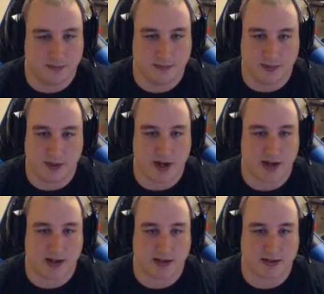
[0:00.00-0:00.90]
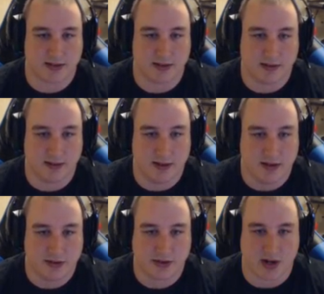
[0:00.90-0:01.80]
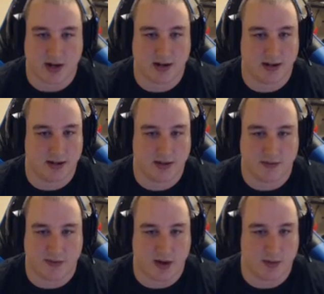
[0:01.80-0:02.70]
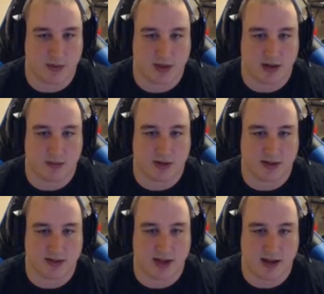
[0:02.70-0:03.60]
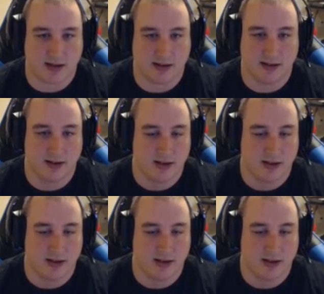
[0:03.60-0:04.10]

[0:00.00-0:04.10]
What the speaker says: be my guest. Try farming without a bronze dagger.